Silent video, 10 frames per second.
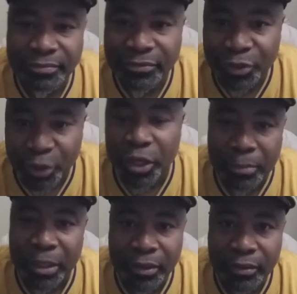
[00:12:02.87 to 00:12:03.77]
Do you hear
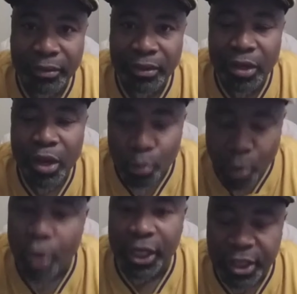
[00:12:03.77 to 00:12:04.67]
me? Walk
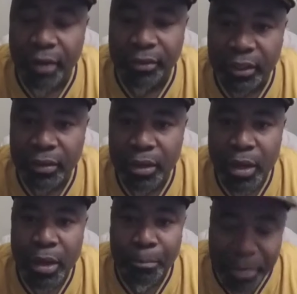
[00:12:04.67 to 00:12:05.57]
in integrity.
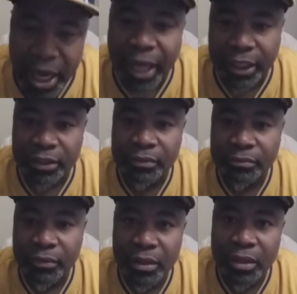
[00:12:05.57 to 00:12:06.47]
Be honest.
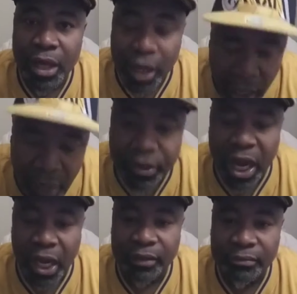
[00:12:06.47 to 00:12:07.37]
Love God.